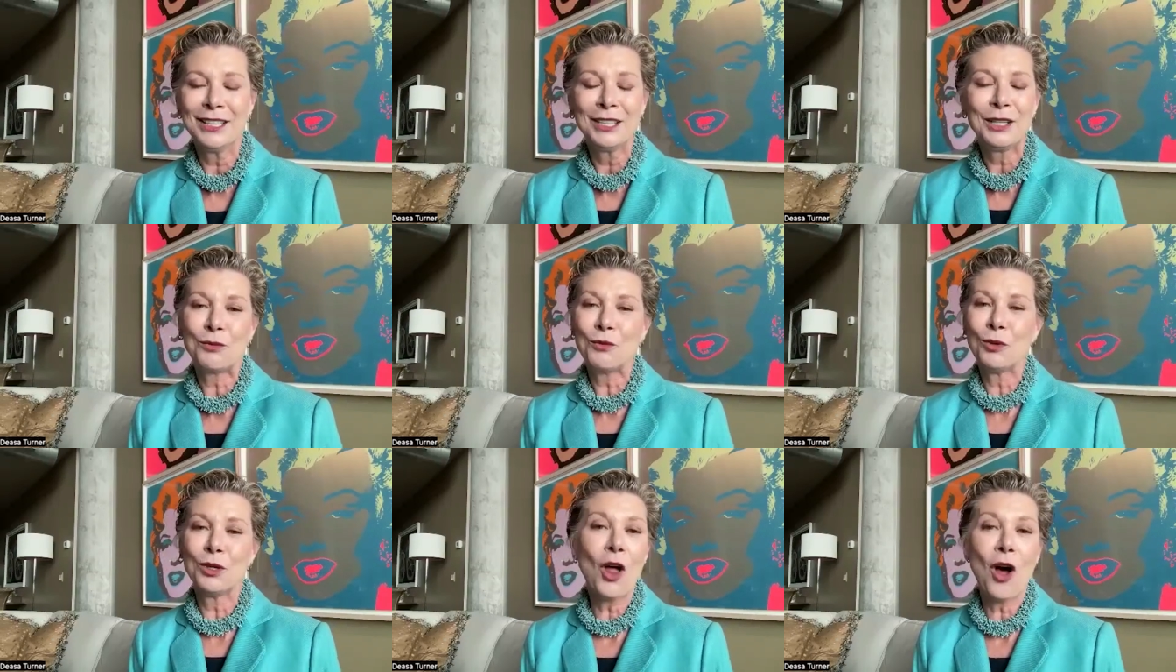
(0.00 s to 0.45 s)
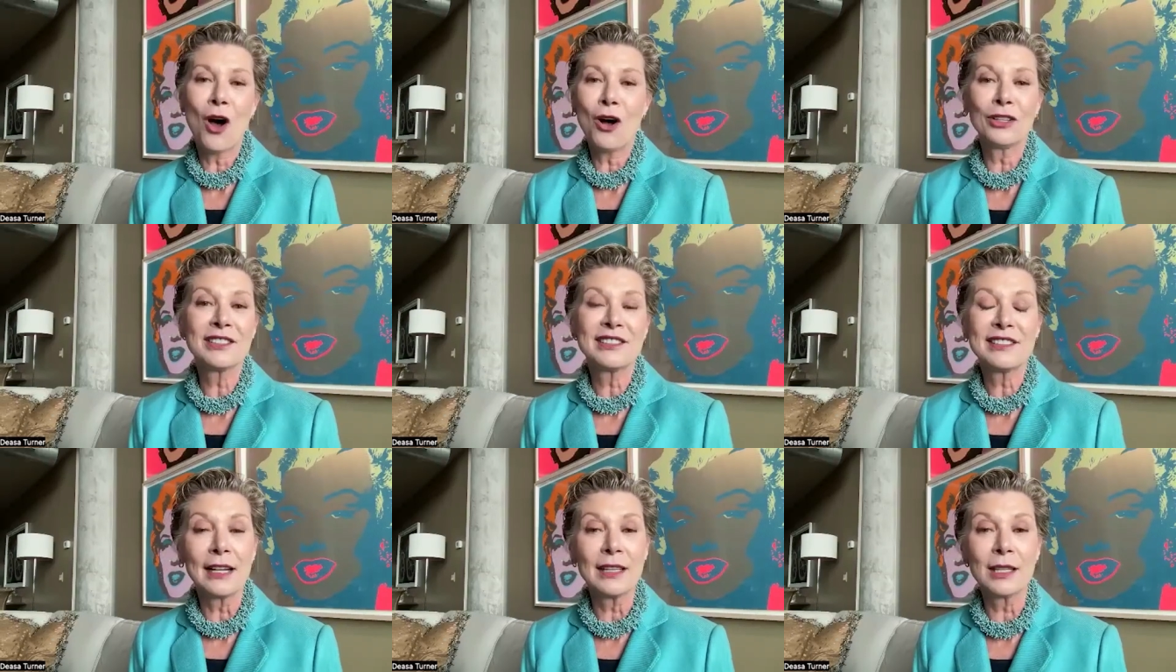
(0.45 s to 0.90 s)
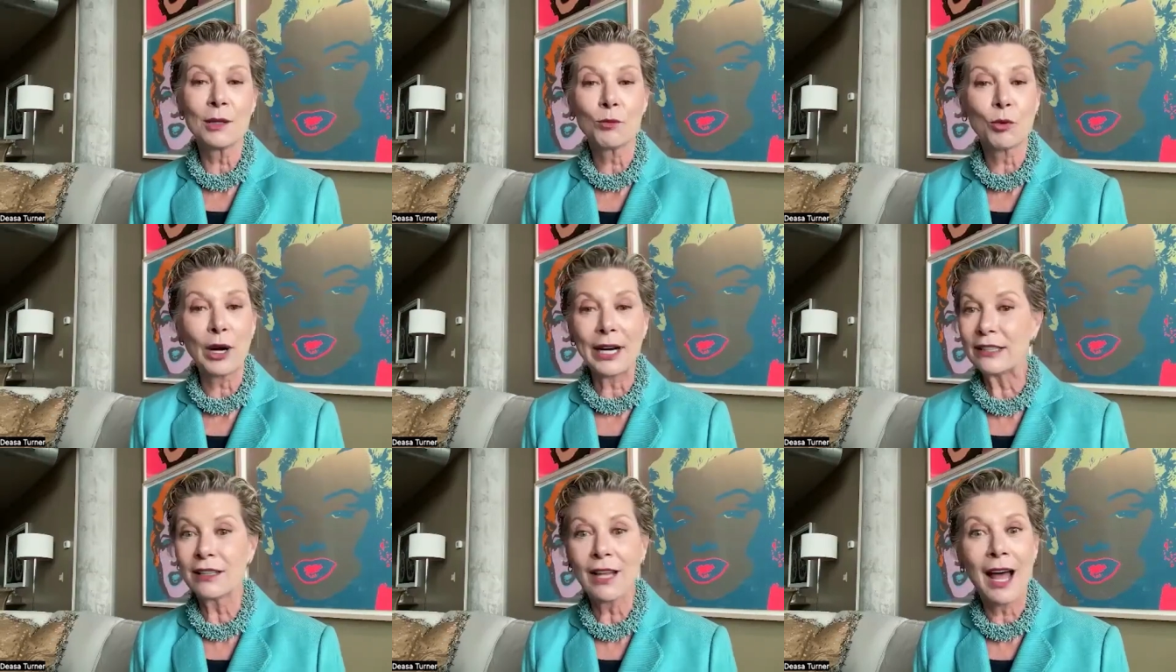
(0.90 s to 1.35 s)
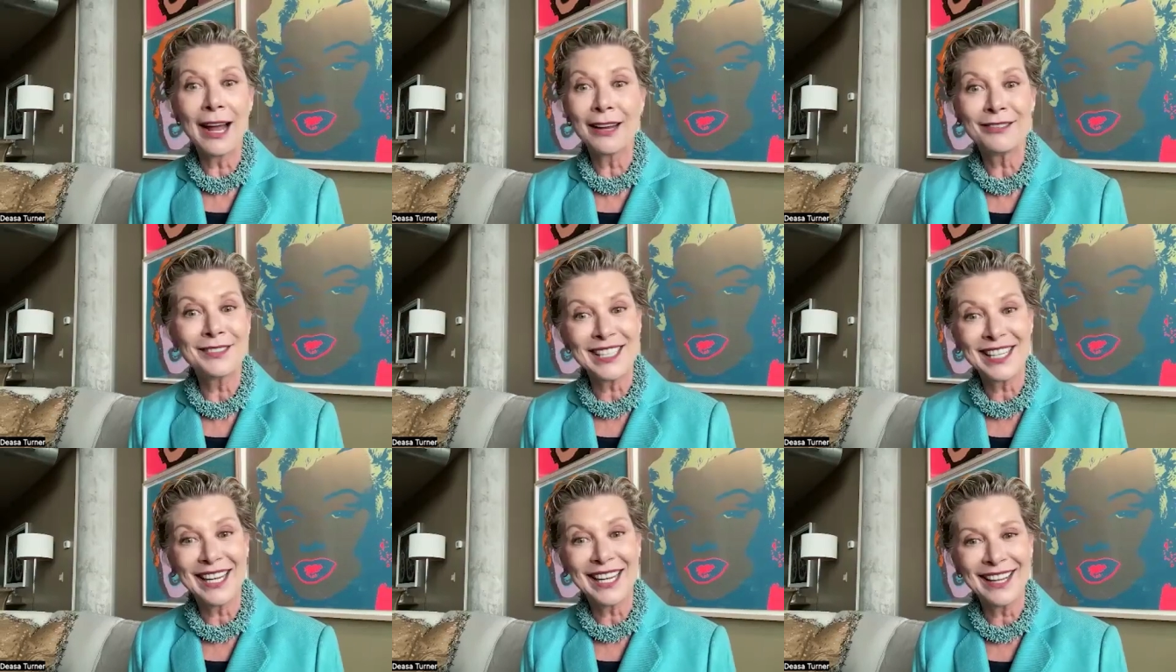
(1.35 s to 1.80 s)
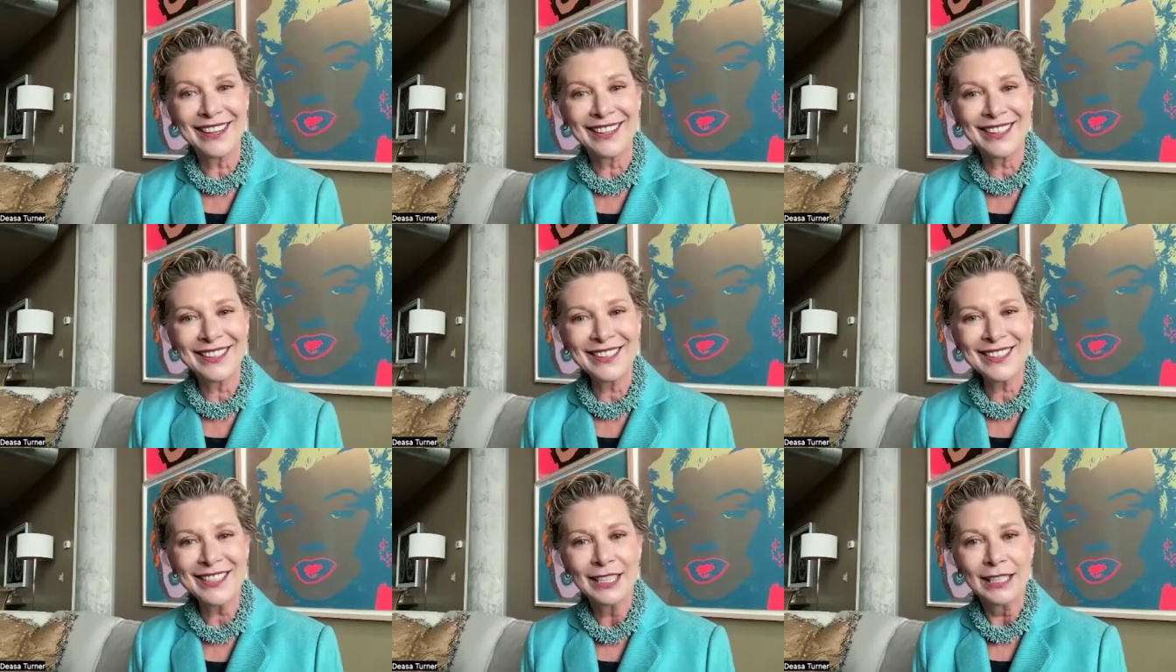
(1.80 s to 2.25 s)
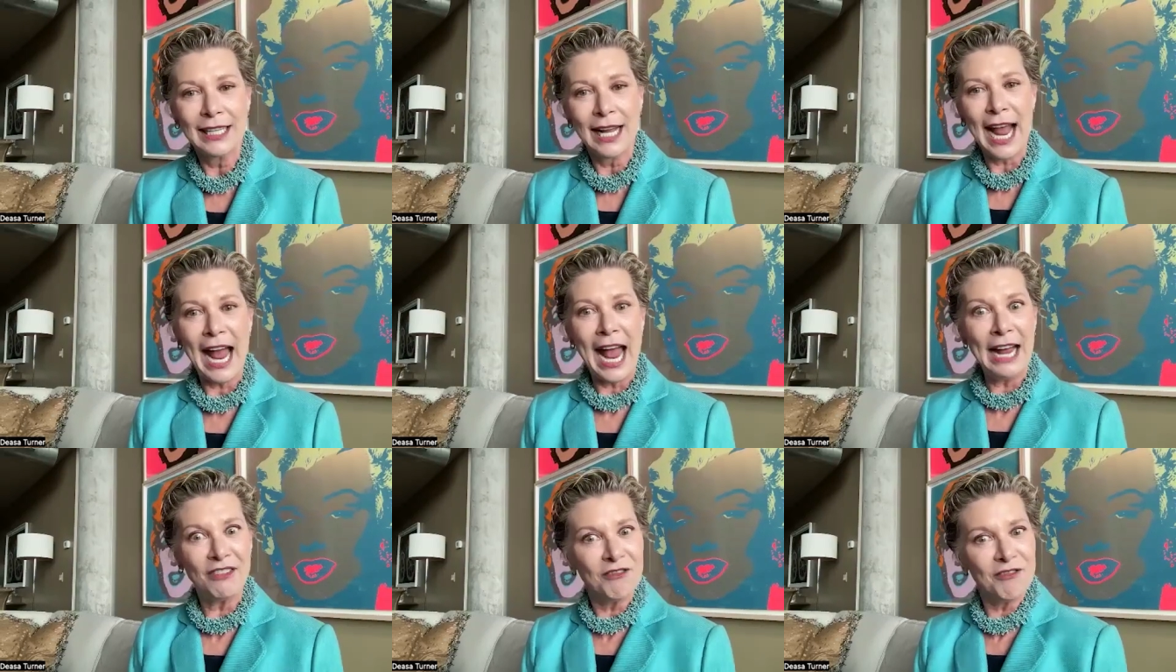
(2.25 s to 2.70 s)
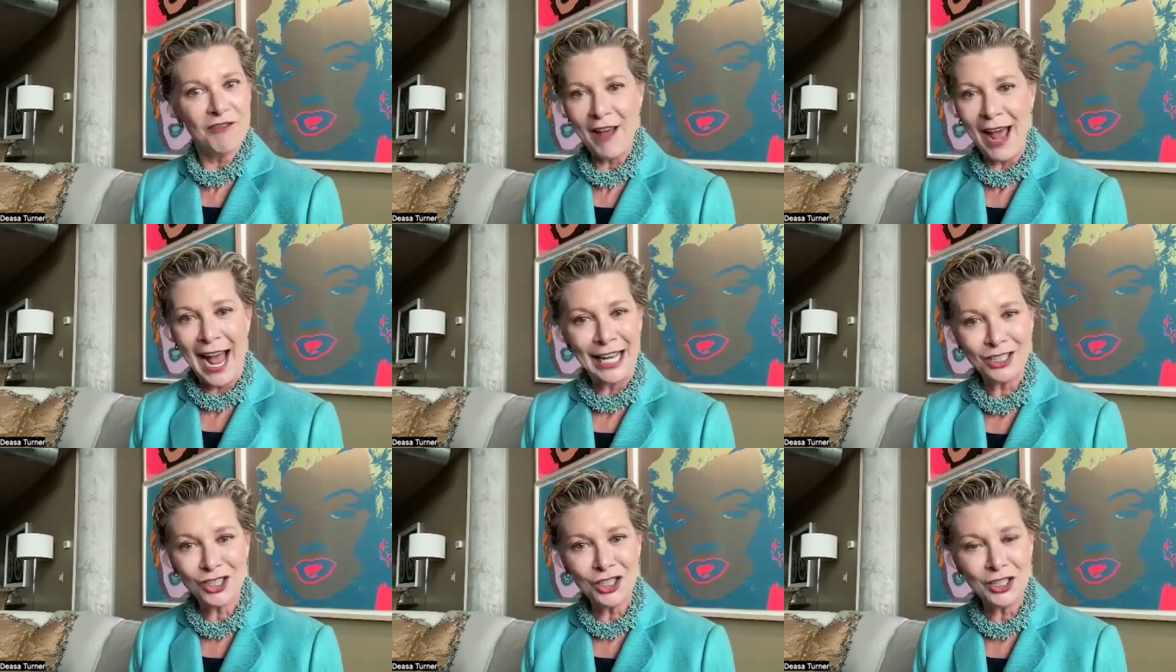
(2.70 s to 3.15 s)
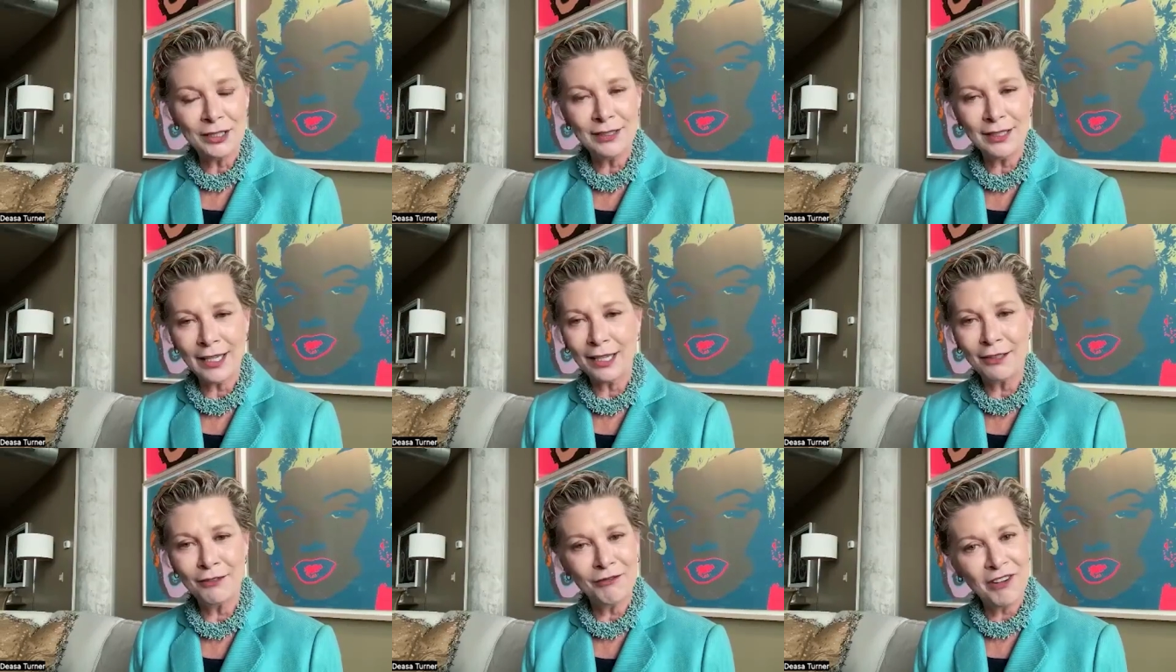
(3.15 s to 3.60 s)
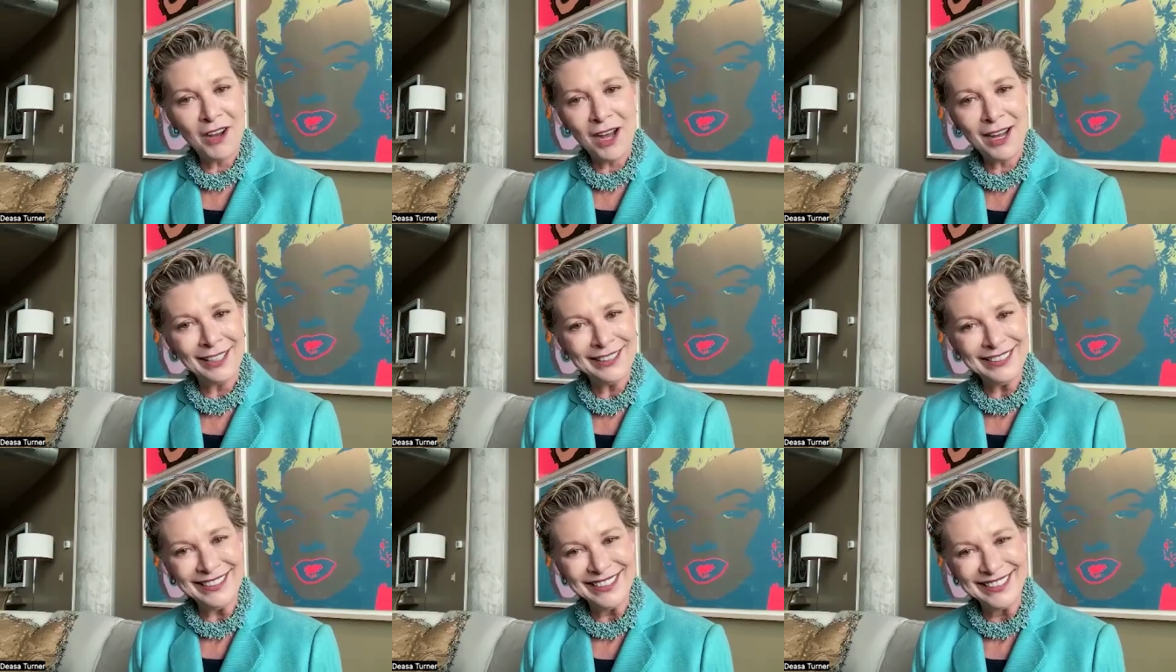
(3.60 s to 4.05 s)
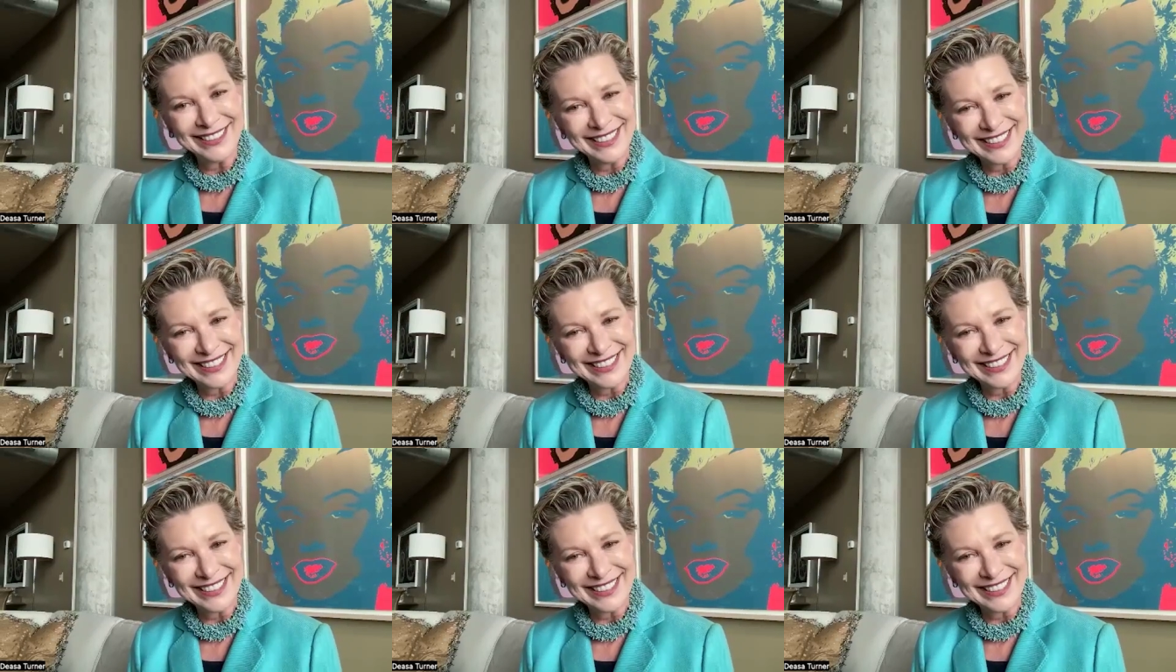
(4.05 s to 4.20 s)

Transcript: we'll all celebrate life together, and fashion and fun.